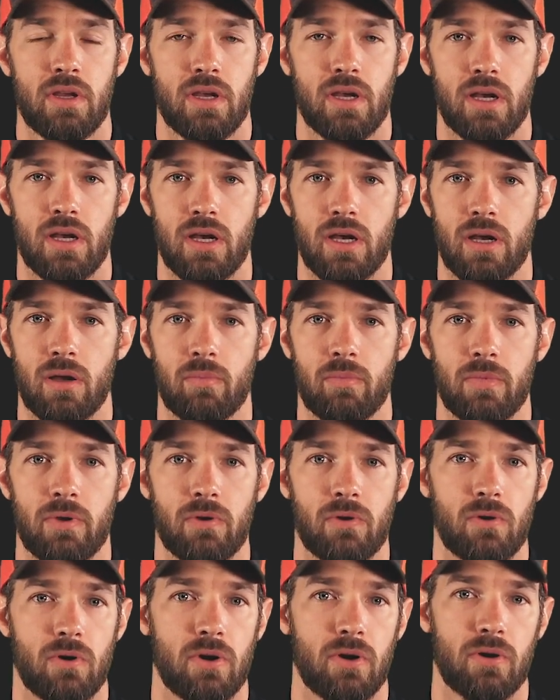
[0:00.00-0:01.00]

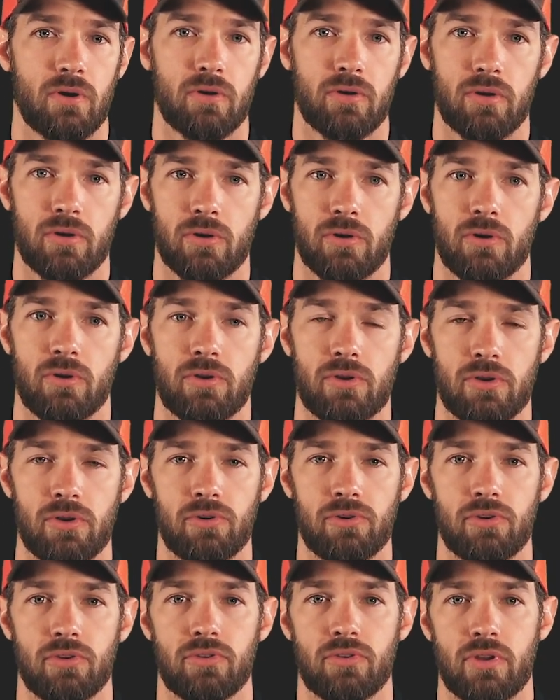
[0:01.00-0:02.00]
or you're
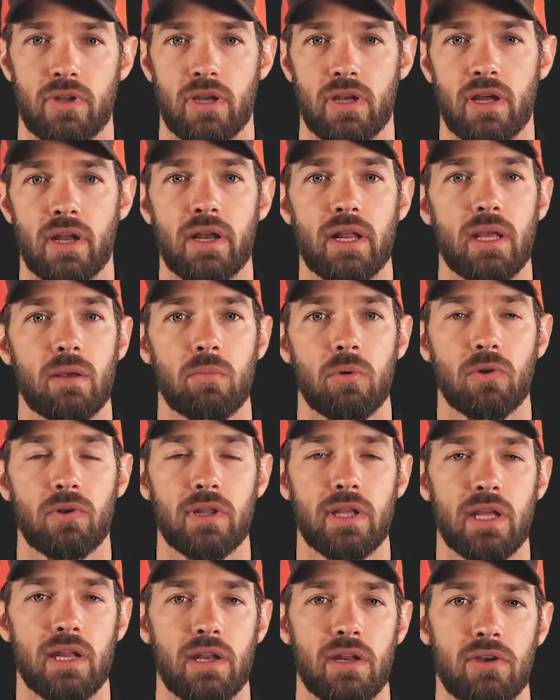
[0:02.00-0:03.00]
just unable to
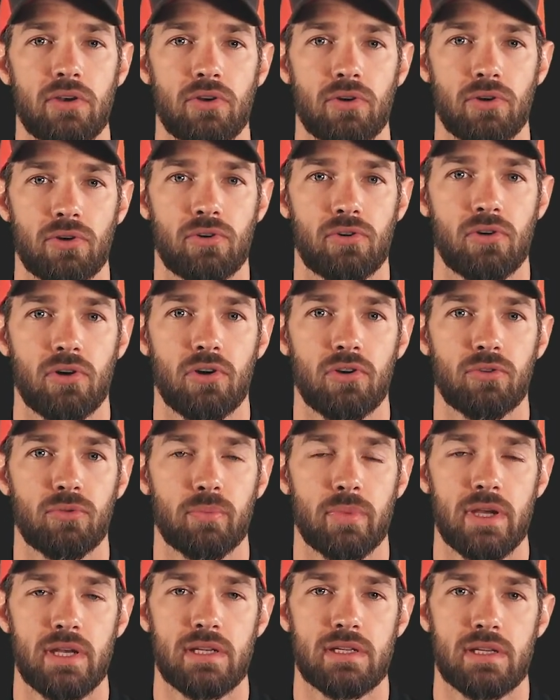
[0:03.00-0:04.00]
get into your crawl
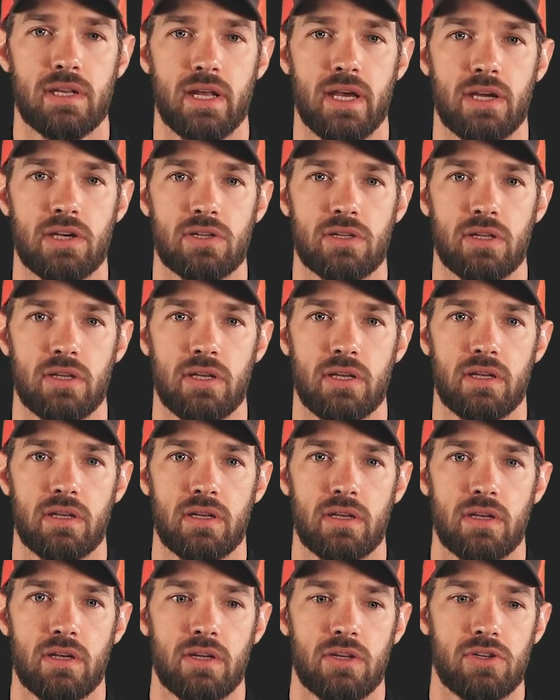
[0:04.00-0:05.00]
space and actually
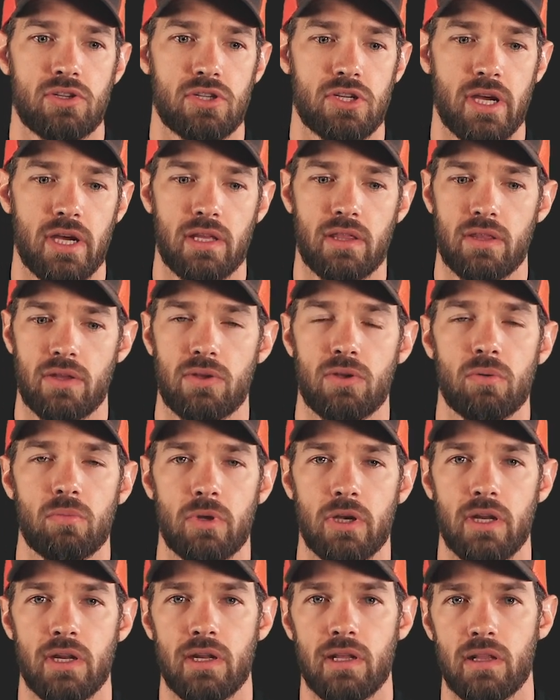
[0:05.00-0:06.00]
check the
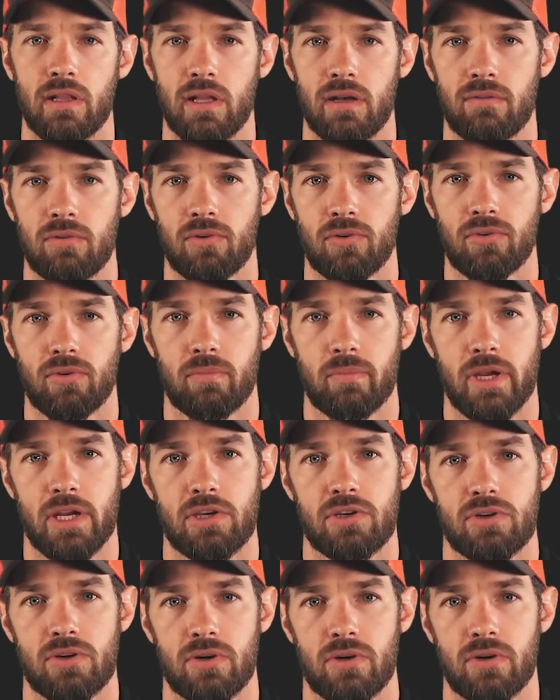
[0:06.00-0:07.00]
humidity levels and make
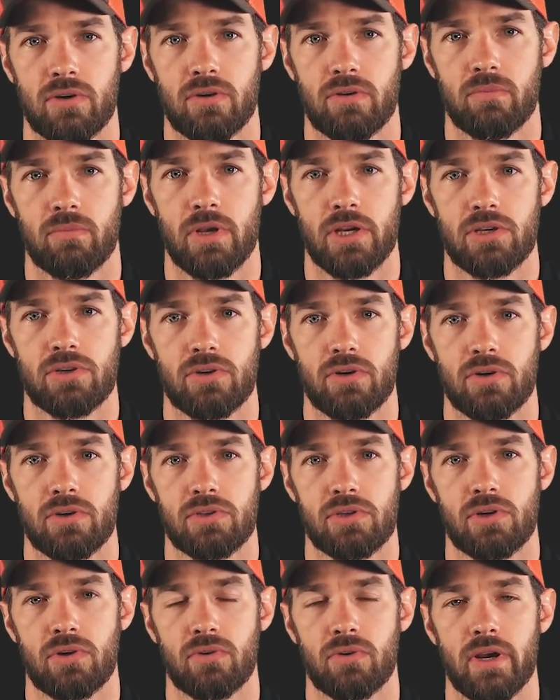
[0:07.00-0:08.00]
sure
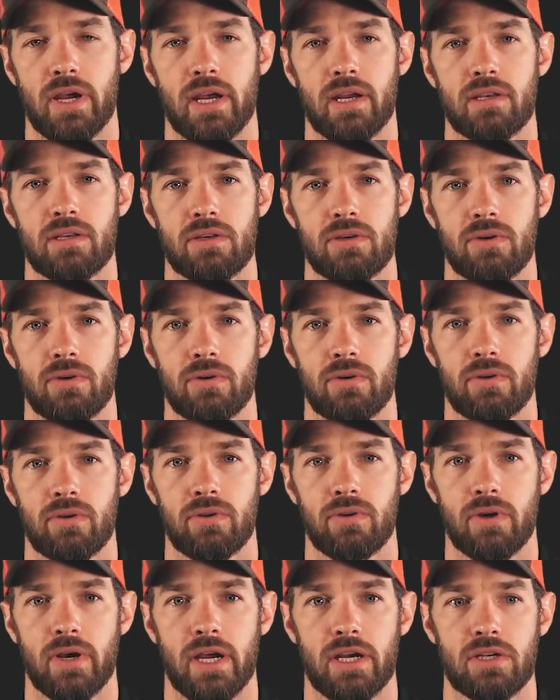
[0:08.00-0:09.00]
it's correct.
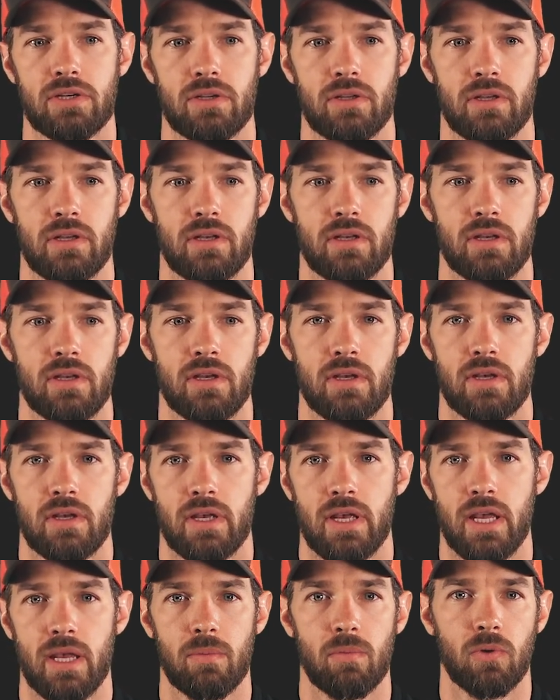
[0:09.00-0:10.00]
You're actually
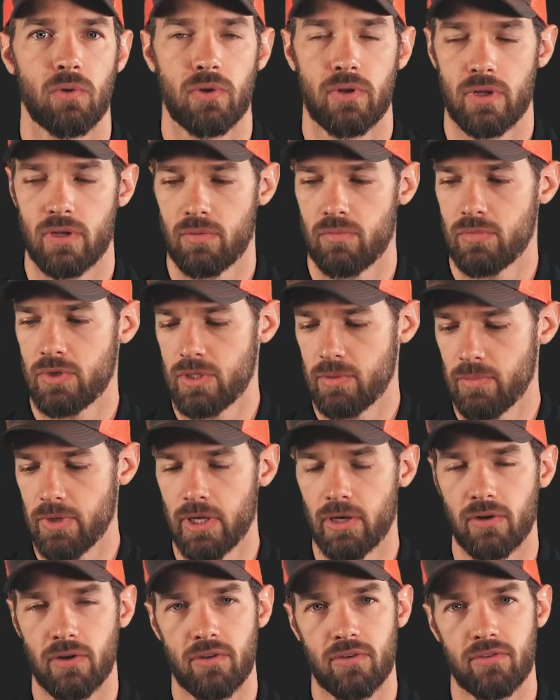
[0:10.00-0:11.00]
able to be
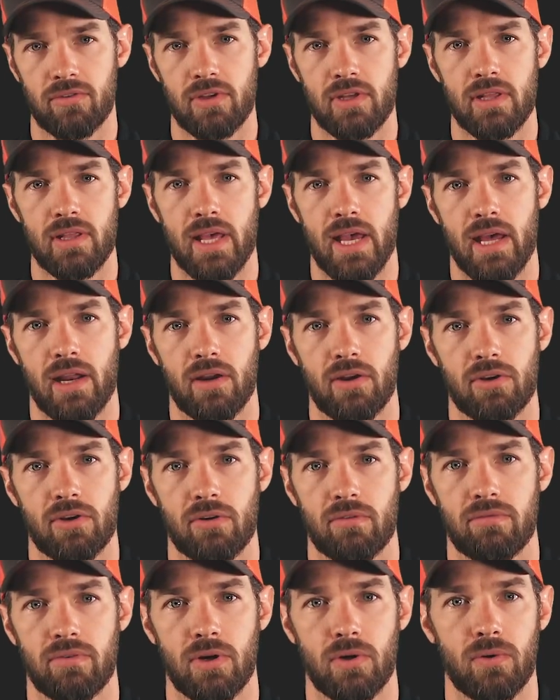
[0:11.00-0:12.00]
able to see that on
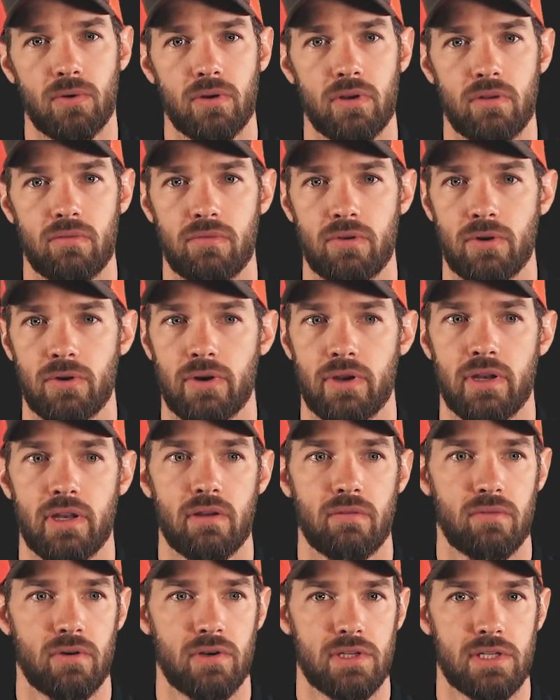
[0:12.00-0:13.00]
your phone if you're in a
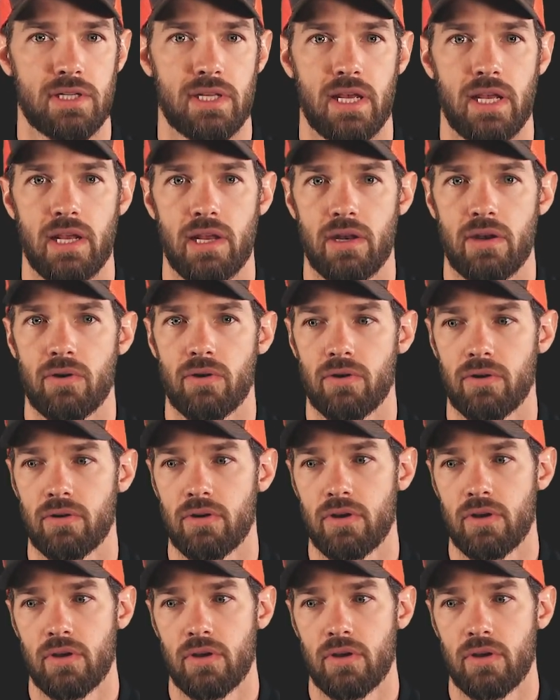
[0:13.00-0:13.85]
different state or